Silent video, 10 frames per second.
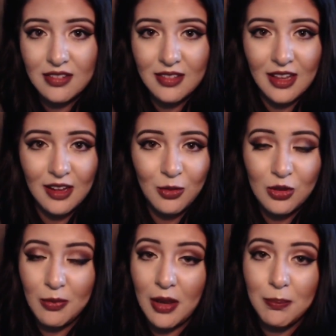That was
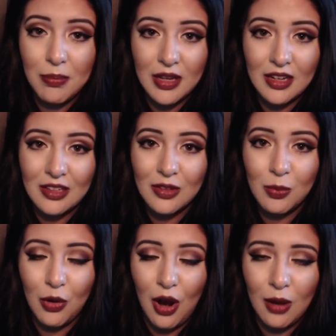my biggest
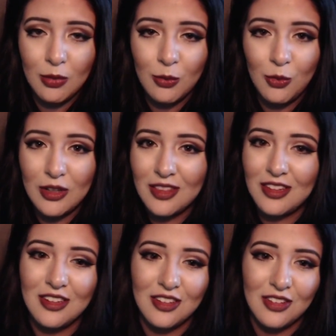problem with
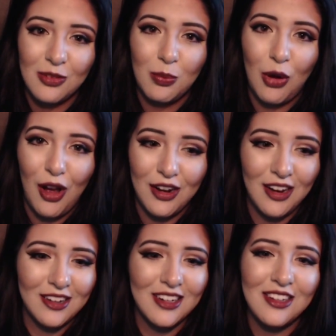this
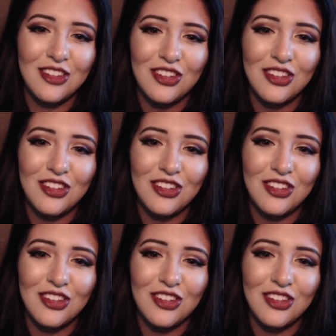product, is